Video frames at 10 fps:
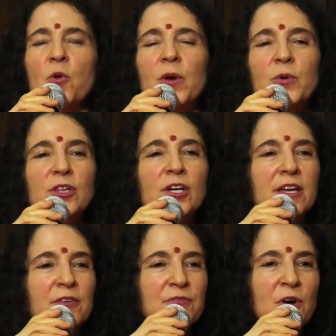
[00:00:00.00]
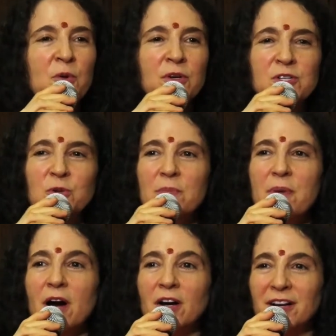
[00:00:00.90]
We were looking forward to a
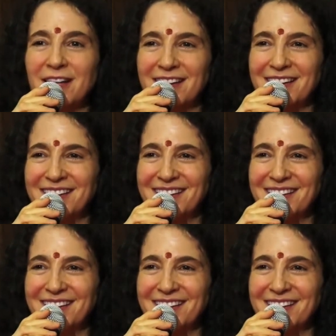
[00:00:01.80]
party.